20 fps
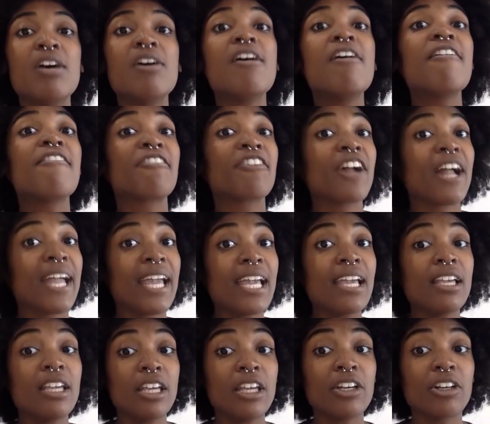For 8
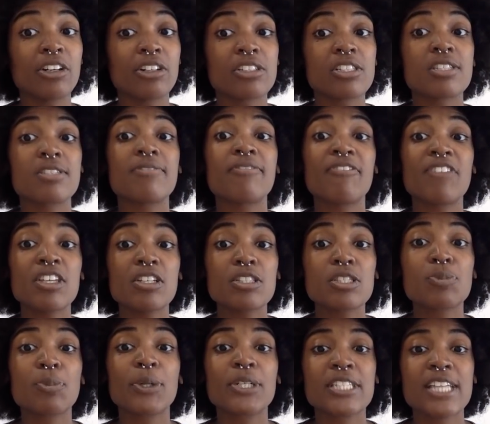years, Fields
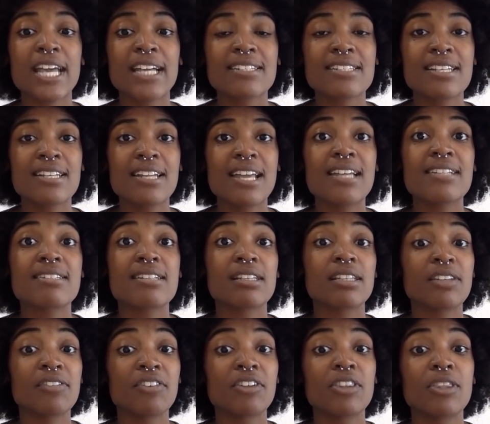protected and
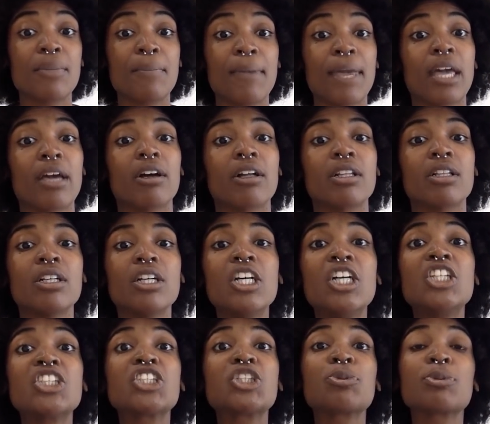delivered the mail.
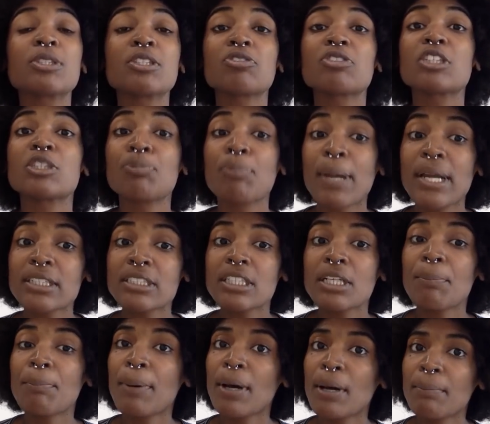She was a respected
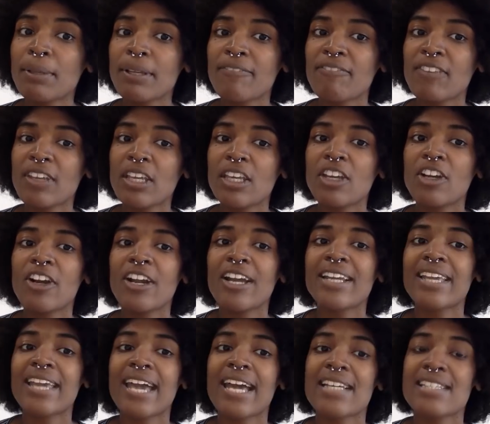public figure in
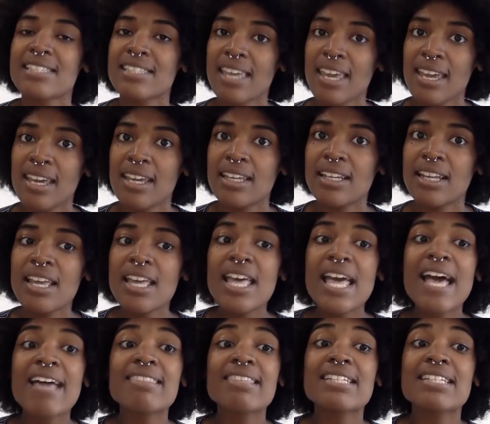Cascade,
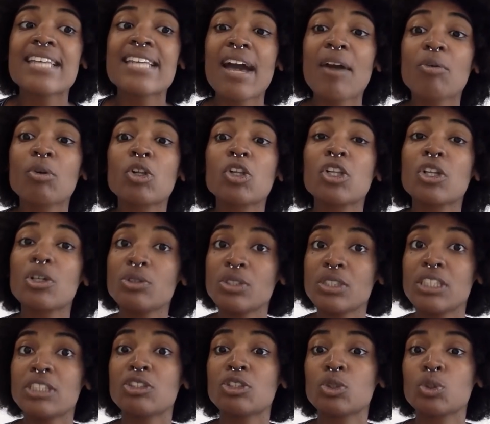and the town closed
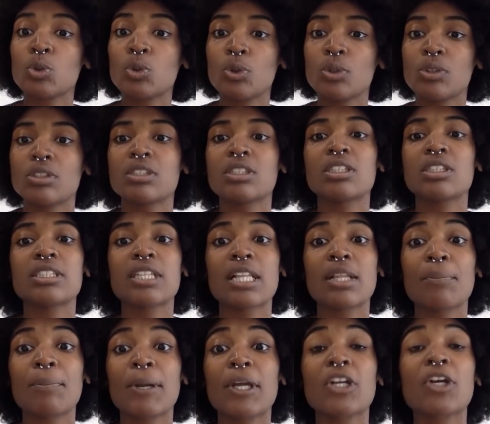its schools to
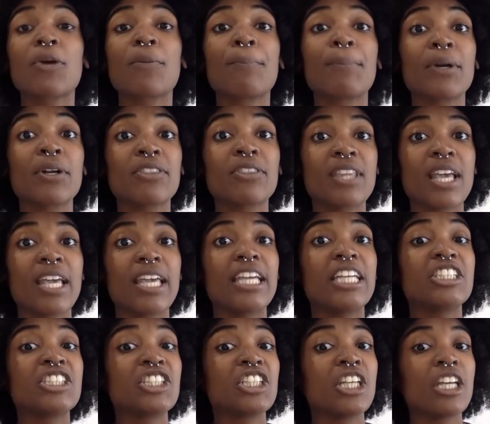celebrate her birthday each
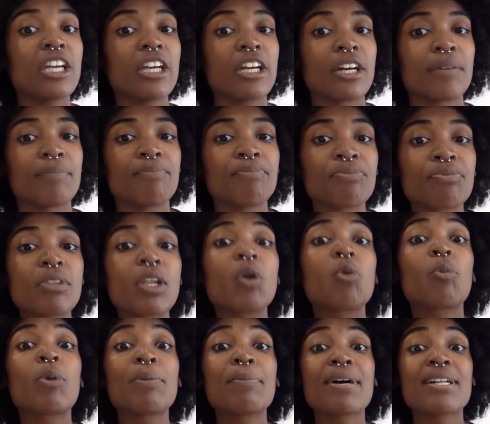year.
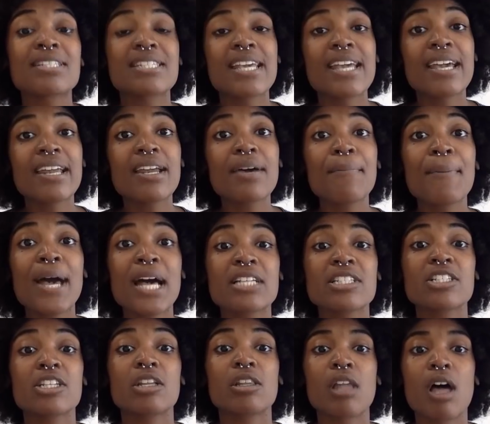When Montana passed a
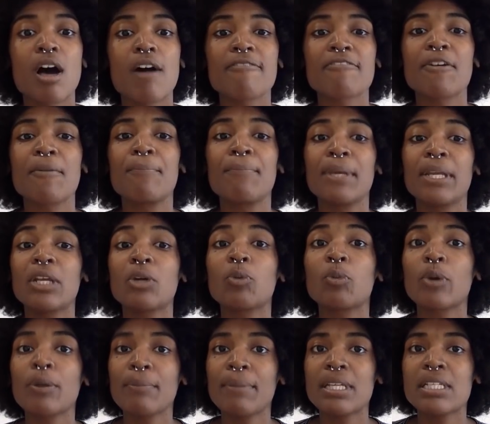law forbidding
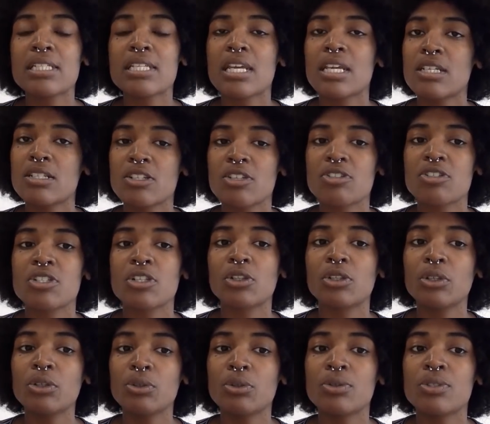women to enter
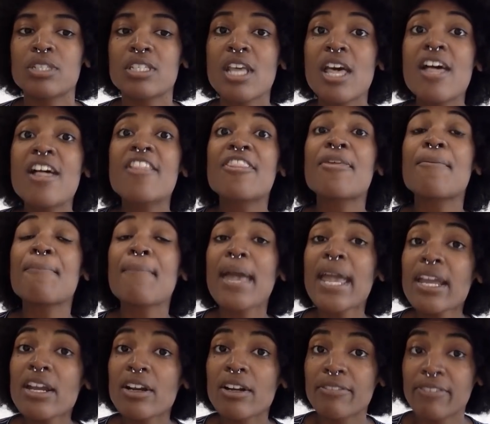saloons, the
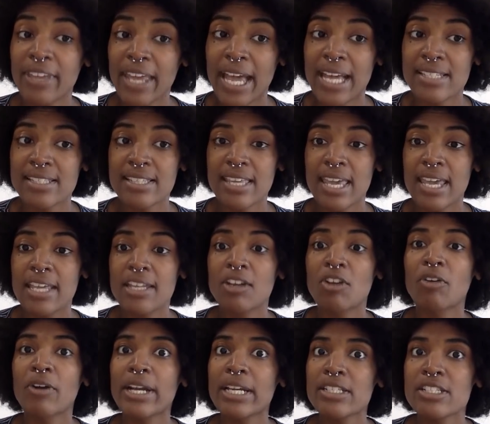mayor of Cascade
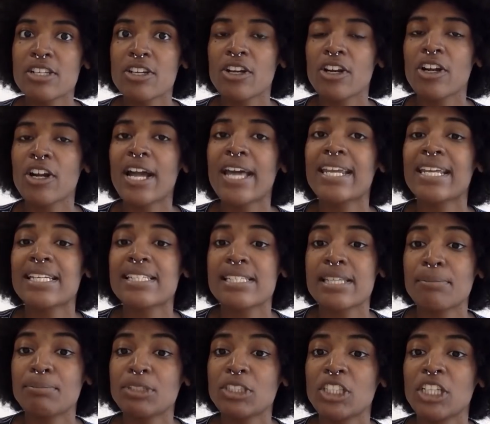granted her an
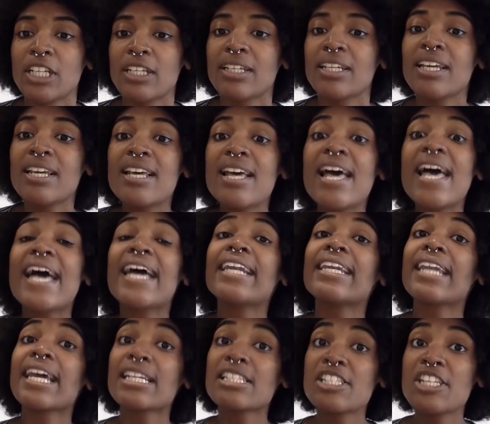exemption. In
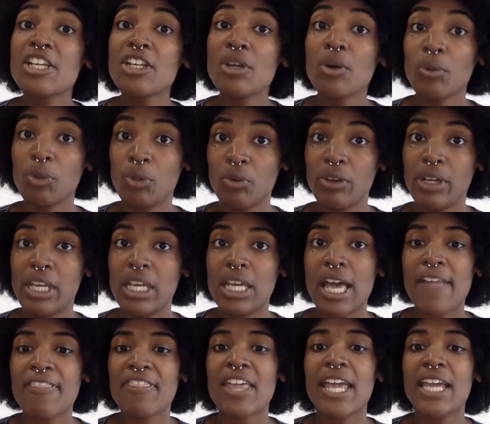1903, at
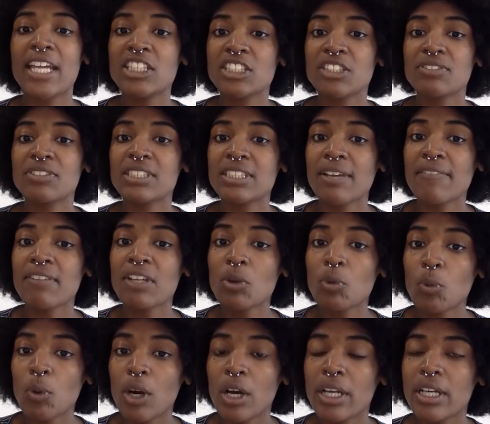the age of
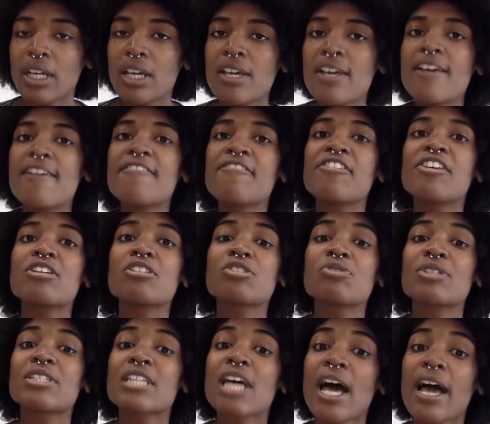71, Fields
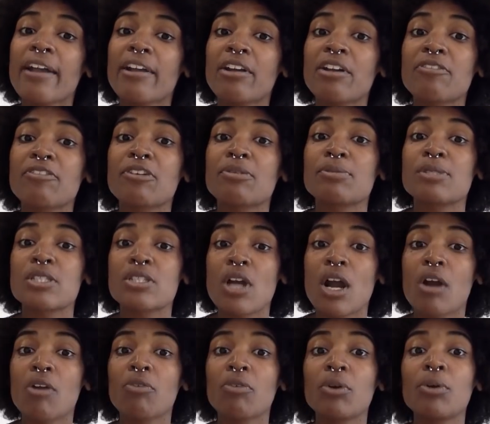retired from Star
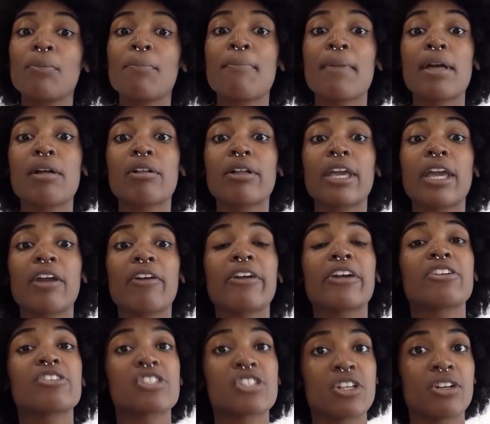Route Mail Carrier
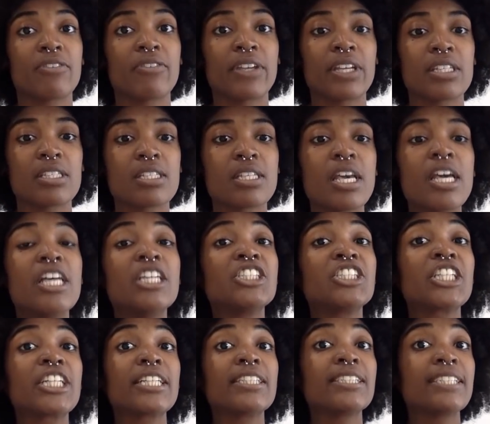Service. She
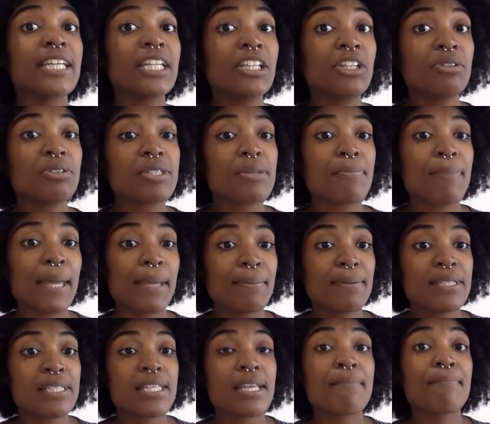continued to
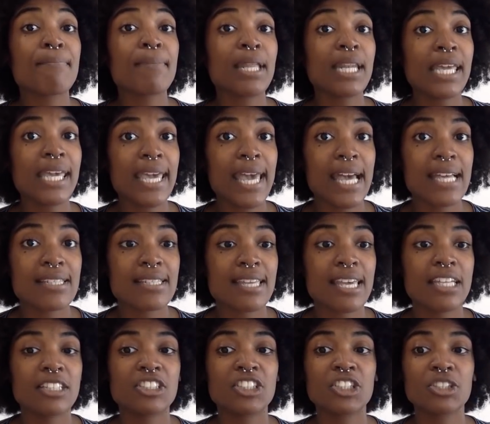babysit many Cascade
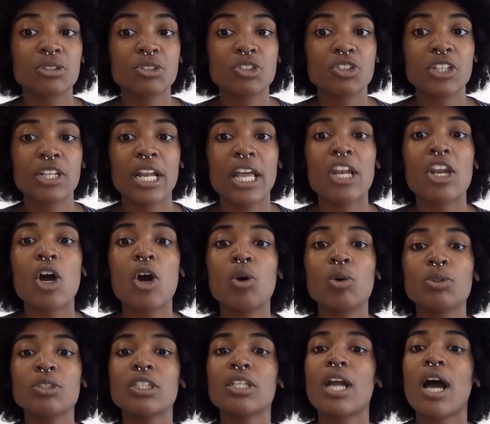children and owned
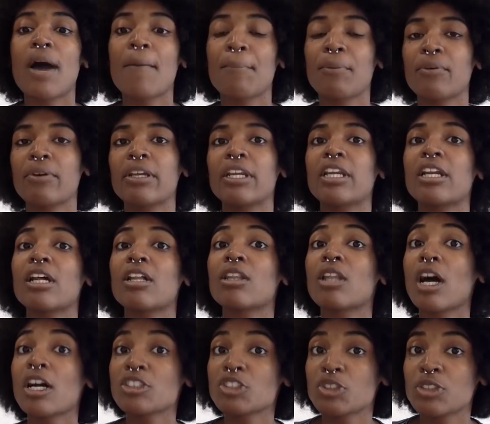and operated a
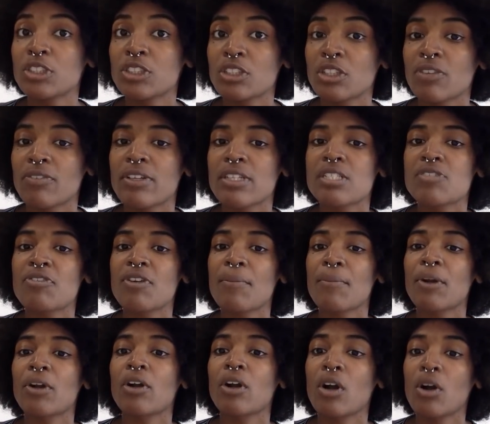laundry service from her
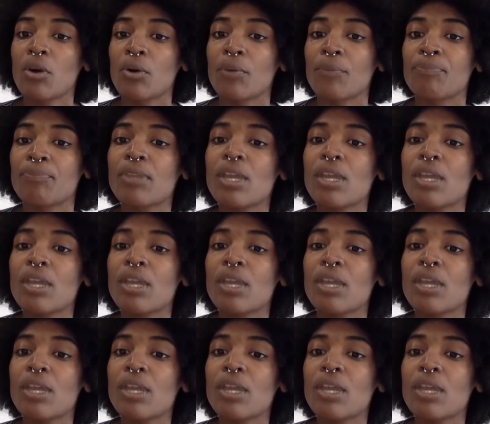home.